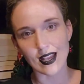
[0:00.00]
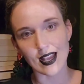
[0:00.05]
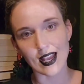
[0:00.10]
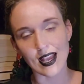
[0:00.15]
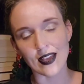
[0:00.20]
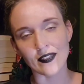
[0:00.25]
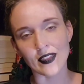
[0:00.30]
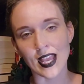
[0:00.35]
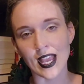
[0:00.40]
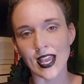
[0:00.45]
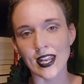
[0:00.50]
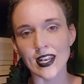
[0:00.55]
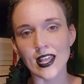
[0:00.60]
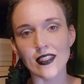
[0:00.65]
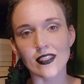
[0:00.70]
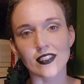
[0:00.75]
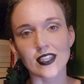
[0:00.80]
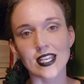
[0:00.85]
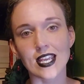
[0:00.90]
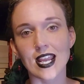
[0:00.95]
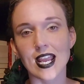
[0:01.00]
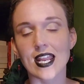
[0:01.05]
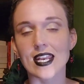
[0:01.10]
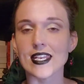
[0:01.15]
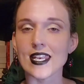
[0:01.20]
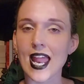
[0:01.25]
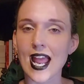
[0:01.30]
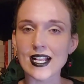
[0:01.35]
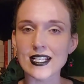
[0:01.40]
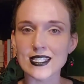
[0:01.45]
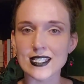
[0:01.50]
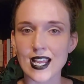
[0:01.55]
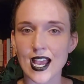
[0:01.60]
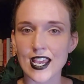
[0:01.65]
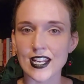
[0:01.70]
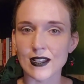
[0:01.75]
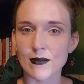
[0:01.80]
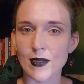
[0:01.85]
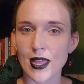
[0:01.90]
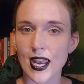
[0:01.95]
And then the next
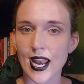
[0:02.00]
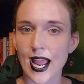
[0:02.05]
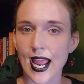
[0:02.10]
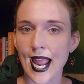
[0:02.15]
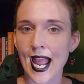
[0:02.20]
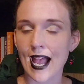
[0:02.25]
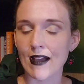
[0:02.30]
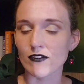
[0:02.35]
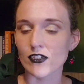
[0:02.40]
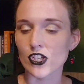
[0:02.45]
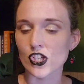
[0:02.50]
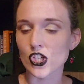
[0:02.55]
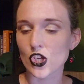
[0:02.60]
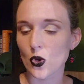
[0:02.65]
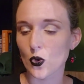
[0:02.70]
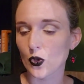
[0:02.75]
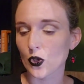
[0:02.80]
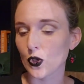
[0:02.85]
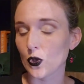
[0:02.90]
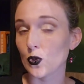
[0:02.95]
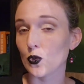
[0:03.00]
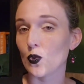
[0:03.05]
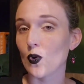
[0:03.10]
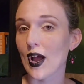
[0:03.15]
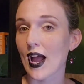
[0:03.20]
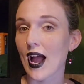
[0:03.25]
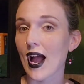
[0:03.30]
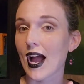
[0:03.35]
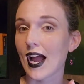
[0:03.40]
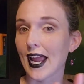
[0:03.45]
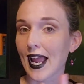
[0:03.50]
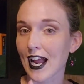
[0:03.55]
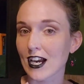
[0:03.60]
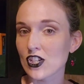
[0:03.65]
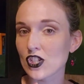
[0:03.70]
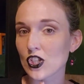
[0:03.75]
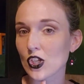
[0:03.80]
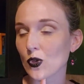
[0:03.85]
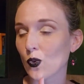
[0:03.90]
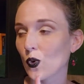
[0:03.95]
item that I have to show you, I
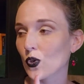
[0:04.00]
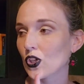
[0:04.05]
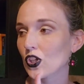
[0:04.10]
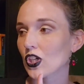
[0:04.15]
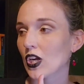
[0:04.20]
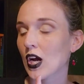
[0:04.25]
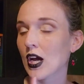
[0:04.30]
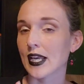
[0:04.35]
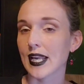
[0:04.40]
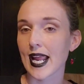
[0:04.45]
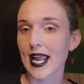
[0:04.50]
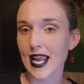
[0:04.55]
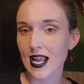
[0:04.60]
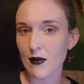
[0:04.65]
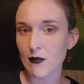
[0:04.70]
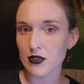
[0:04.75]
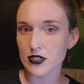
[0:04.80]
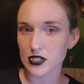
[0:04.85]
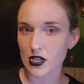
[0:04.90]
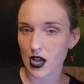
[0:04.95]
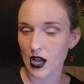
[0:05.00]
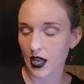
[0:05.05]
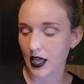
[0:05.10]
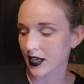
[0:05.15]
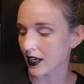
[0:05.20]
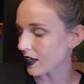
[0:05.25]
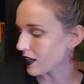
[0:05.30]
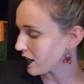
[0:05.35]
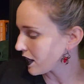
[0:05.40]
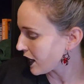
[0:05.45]
actually ordered on Amazon,